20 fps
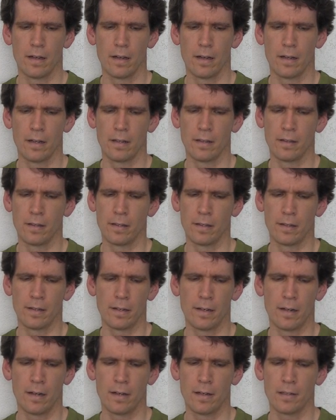uh, in the
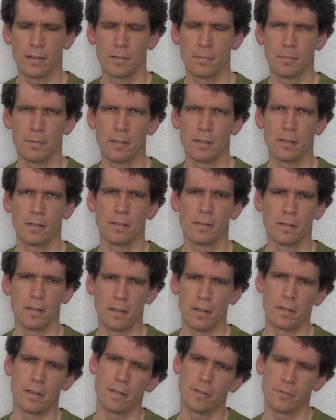hospital
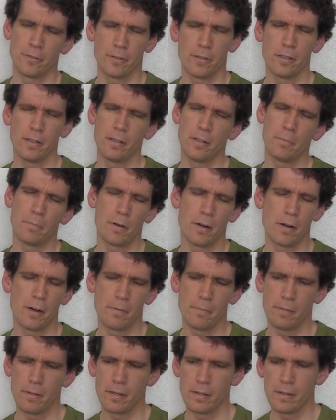laundry
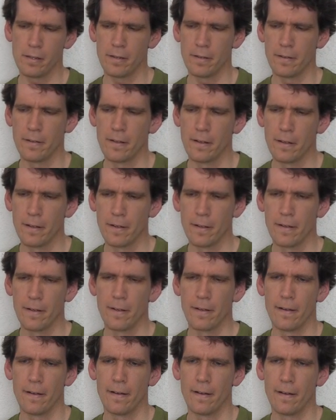department.
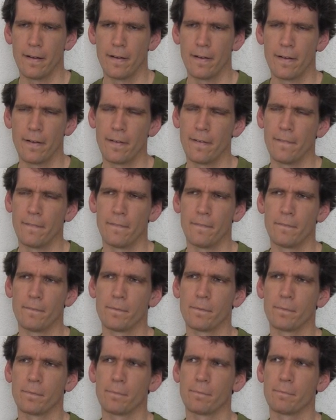Uh,
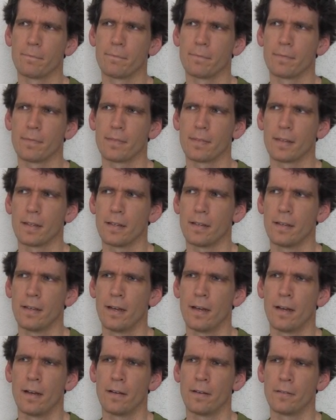
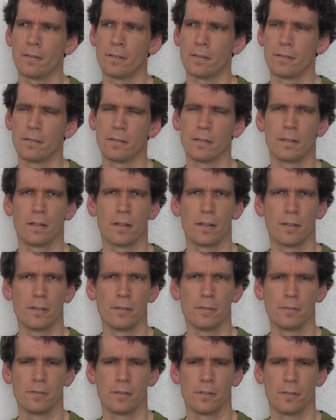yeah, I would
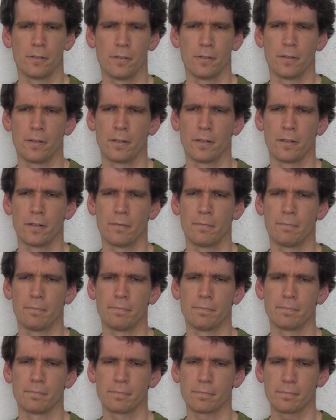go to a
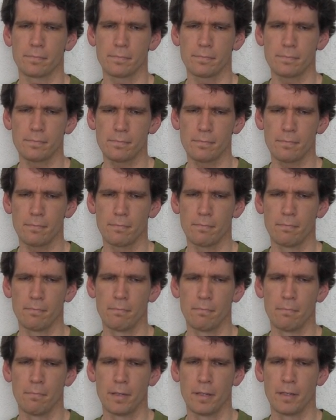
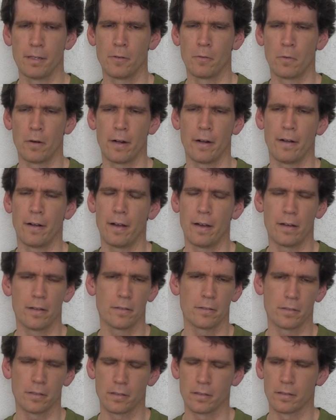big
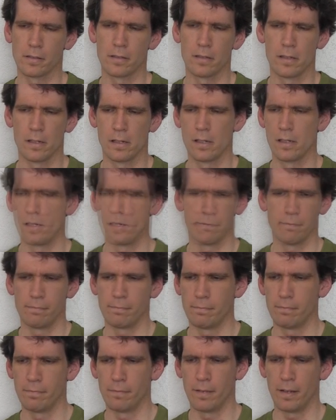warehouse,
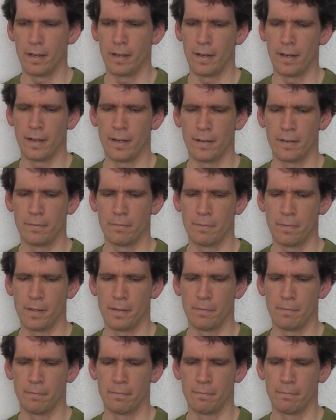uh,
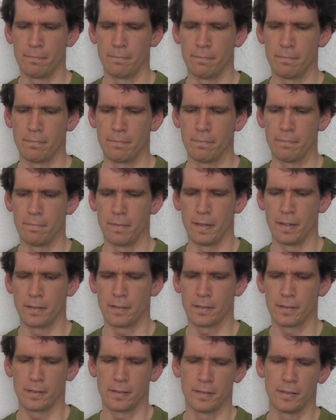
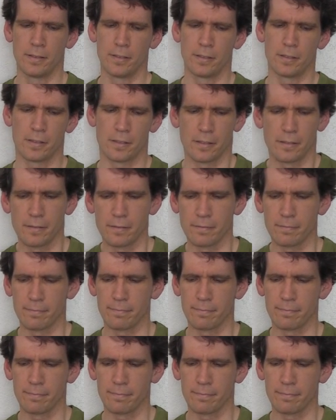basically just